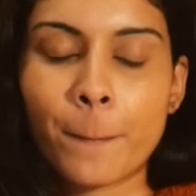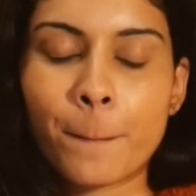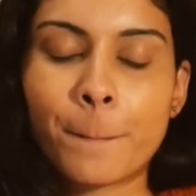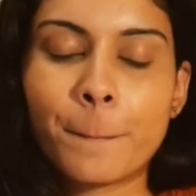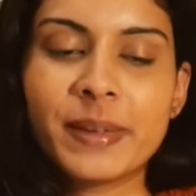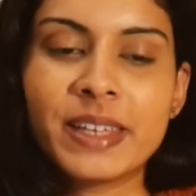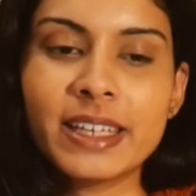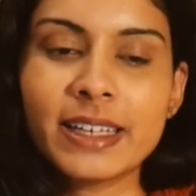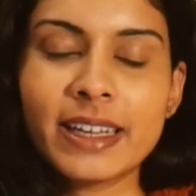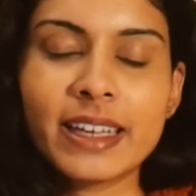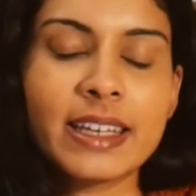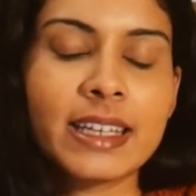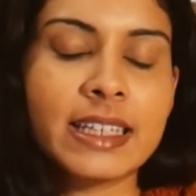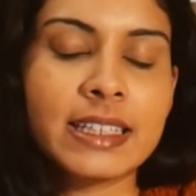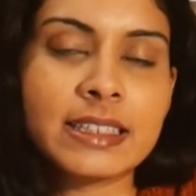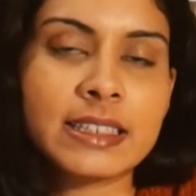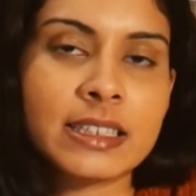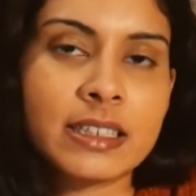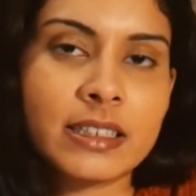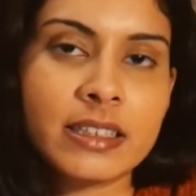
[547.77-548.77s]
Being an
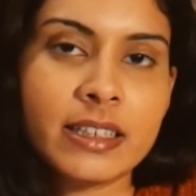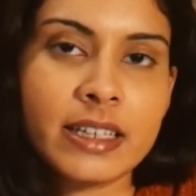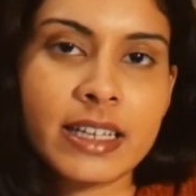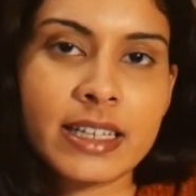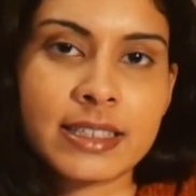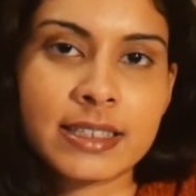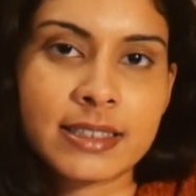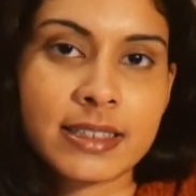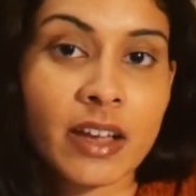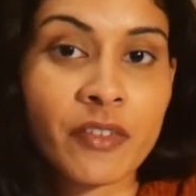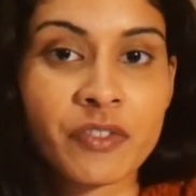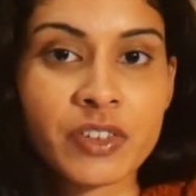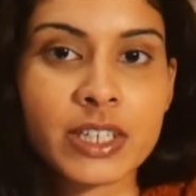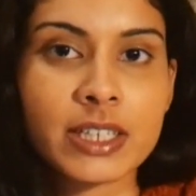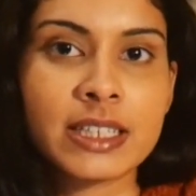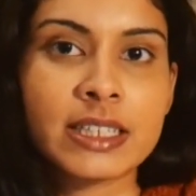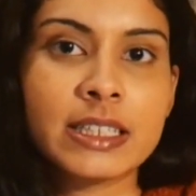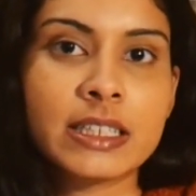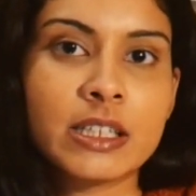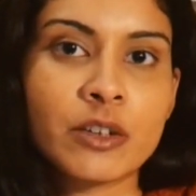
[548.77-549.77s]
intern is
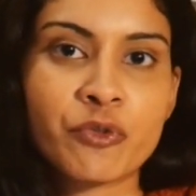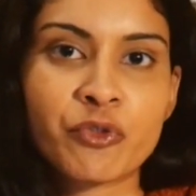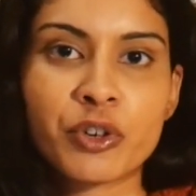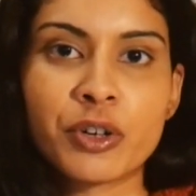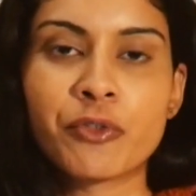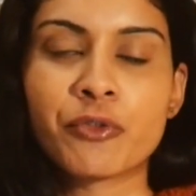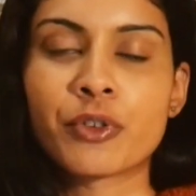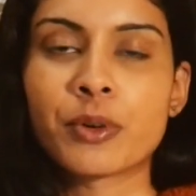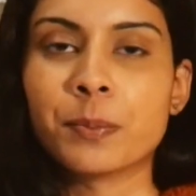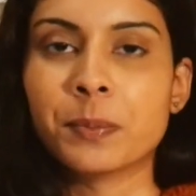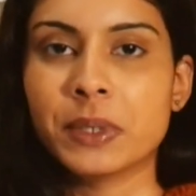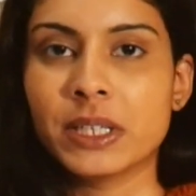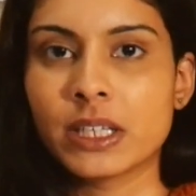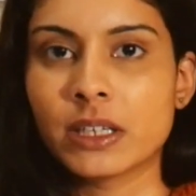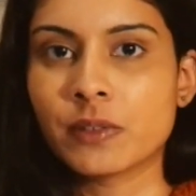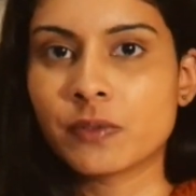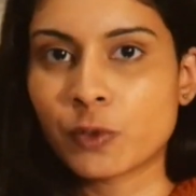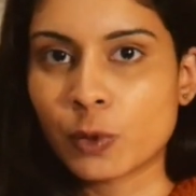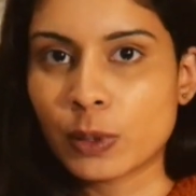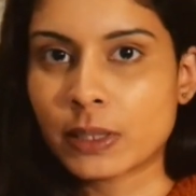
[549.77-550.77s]
definitely different from being
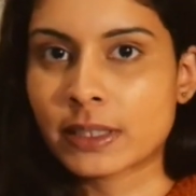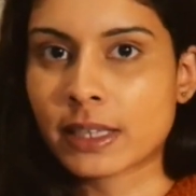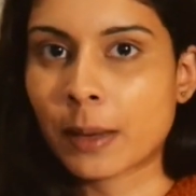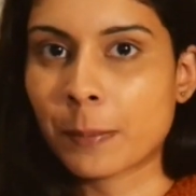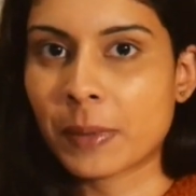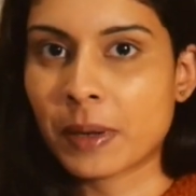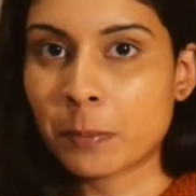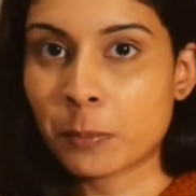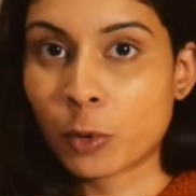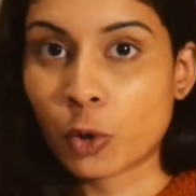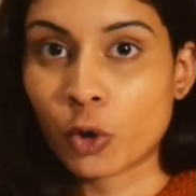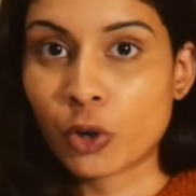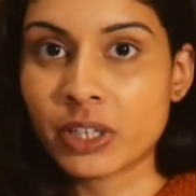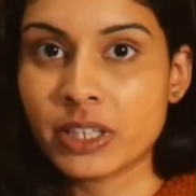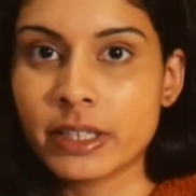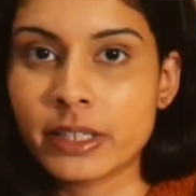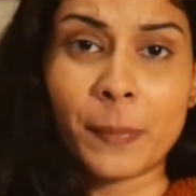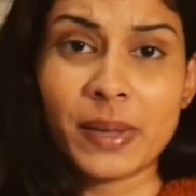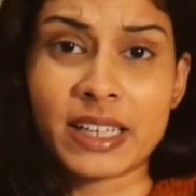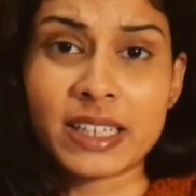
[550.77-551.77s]
a full-time employee,
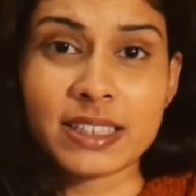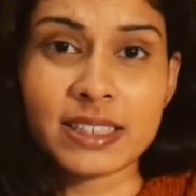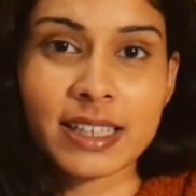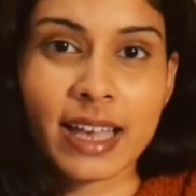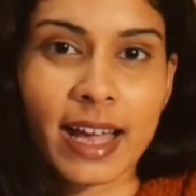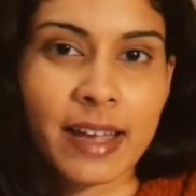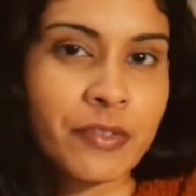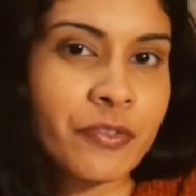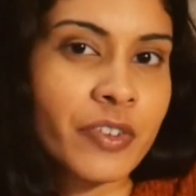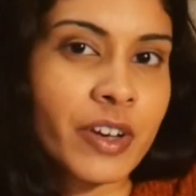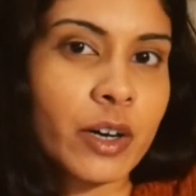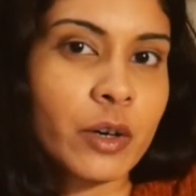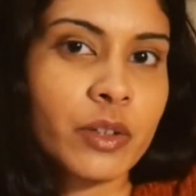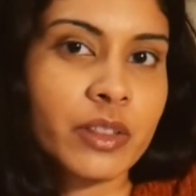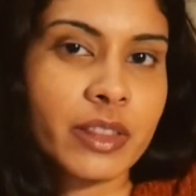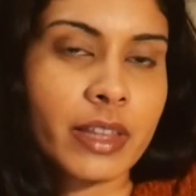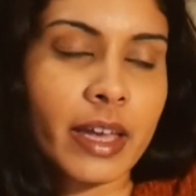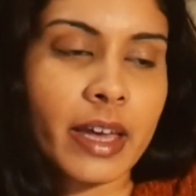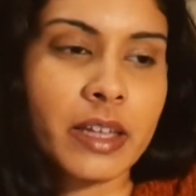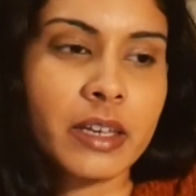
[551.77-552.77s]
because I felt
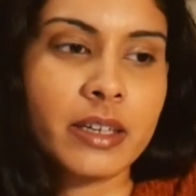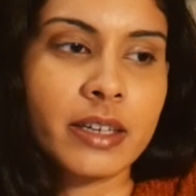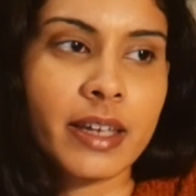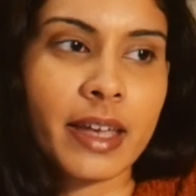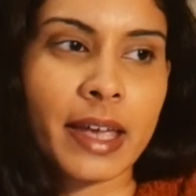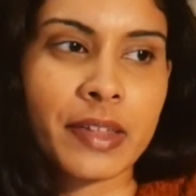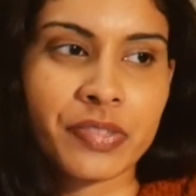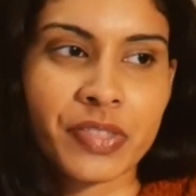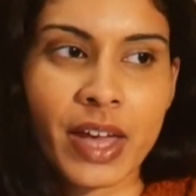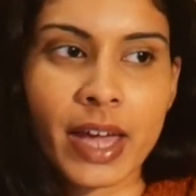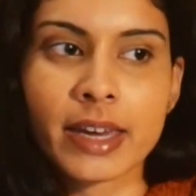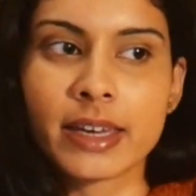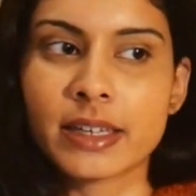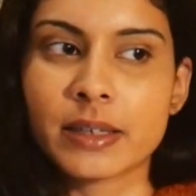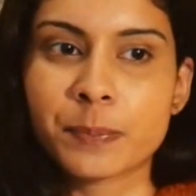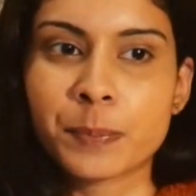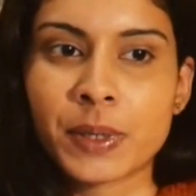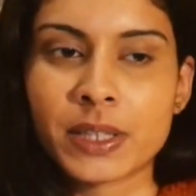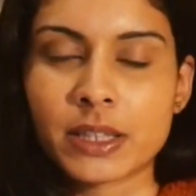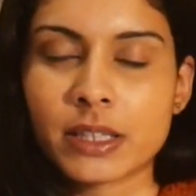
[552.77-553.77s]
that at that
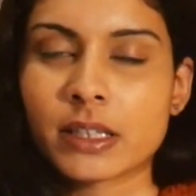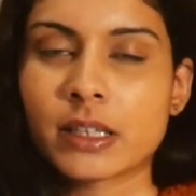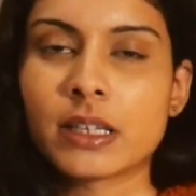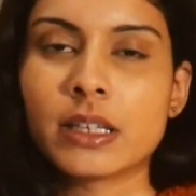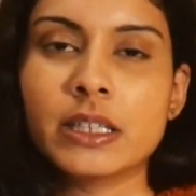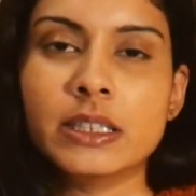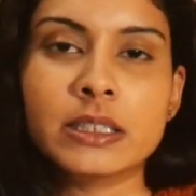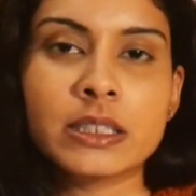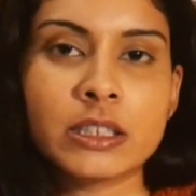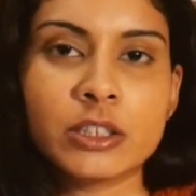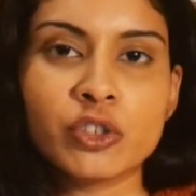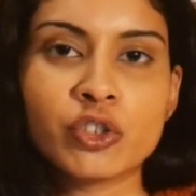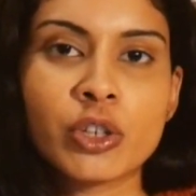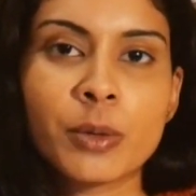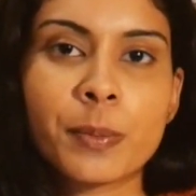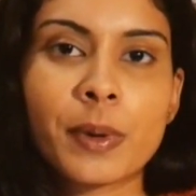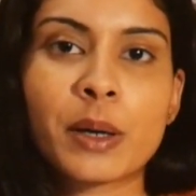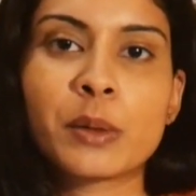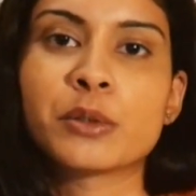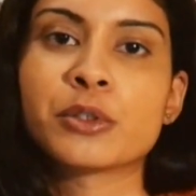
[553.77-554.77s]
particular internship,
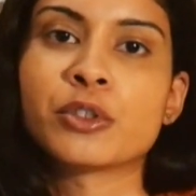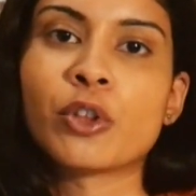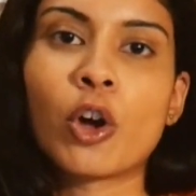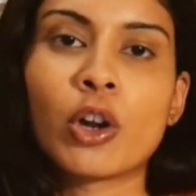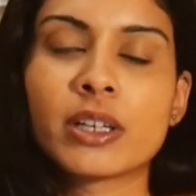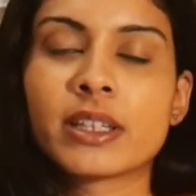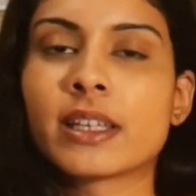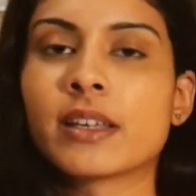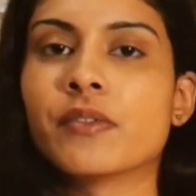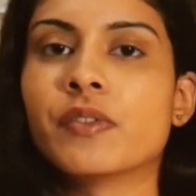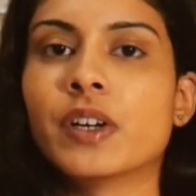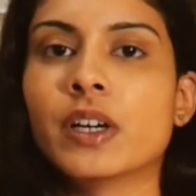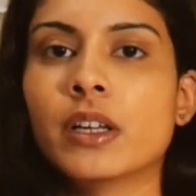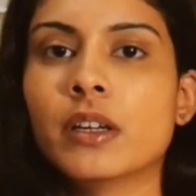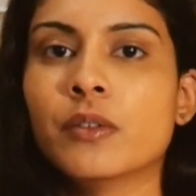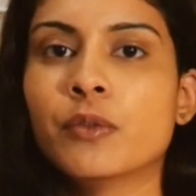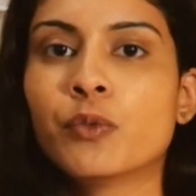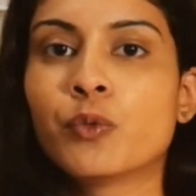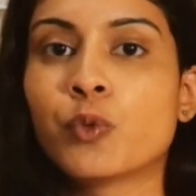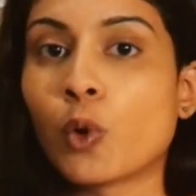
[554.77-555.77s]
I was not
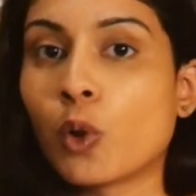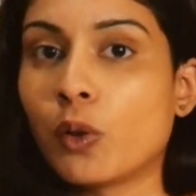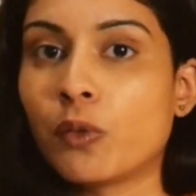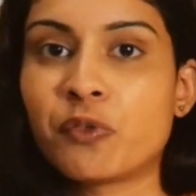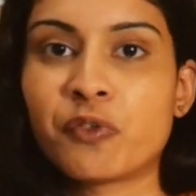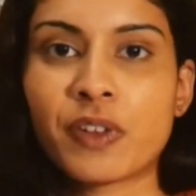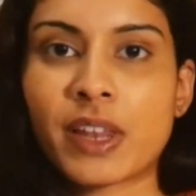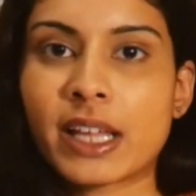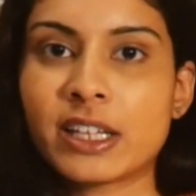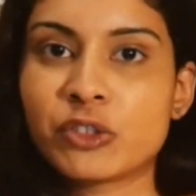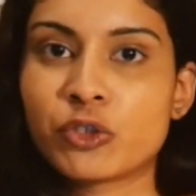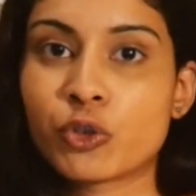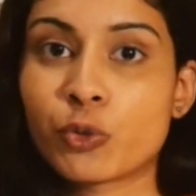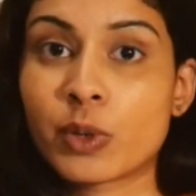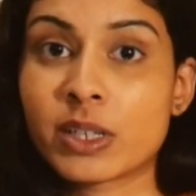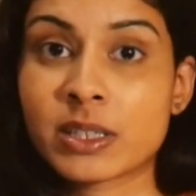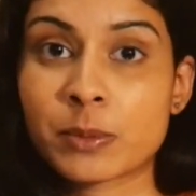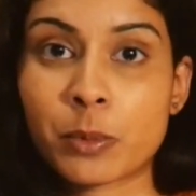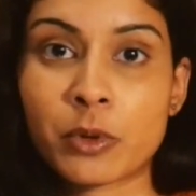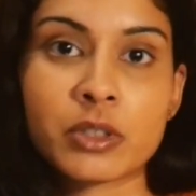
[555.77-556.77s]
given full-fledged
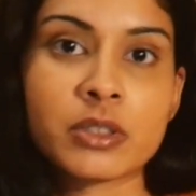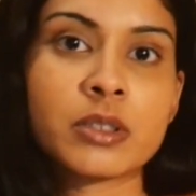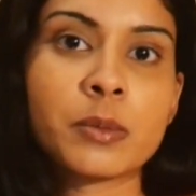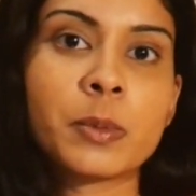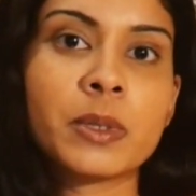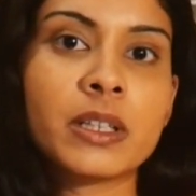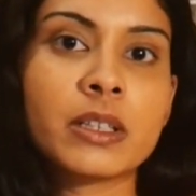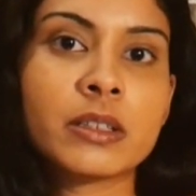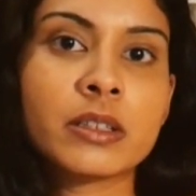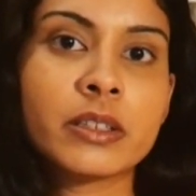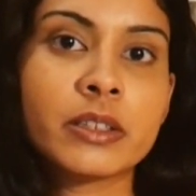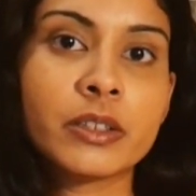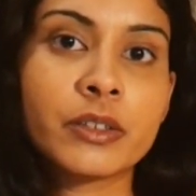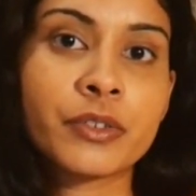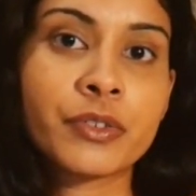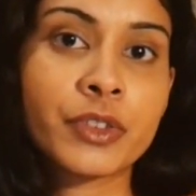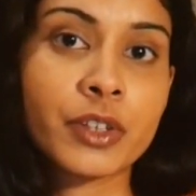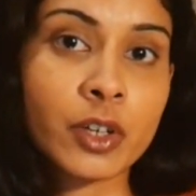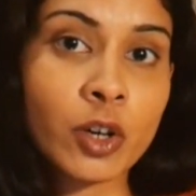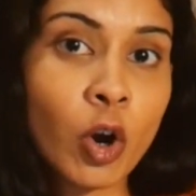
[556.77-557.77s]
responsibility of
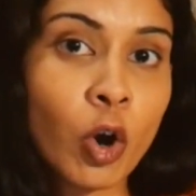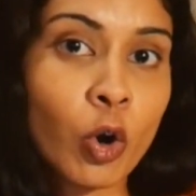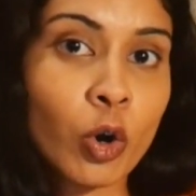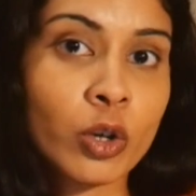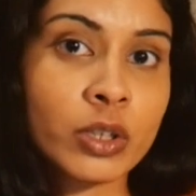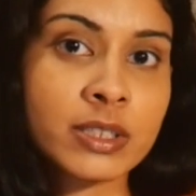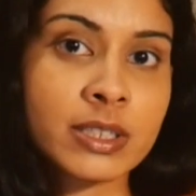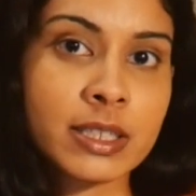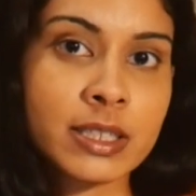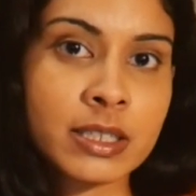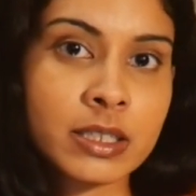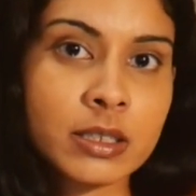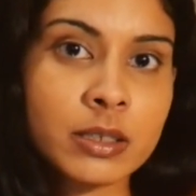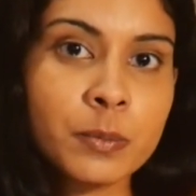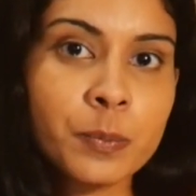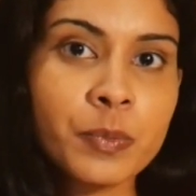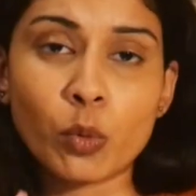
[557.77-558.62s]
the core system.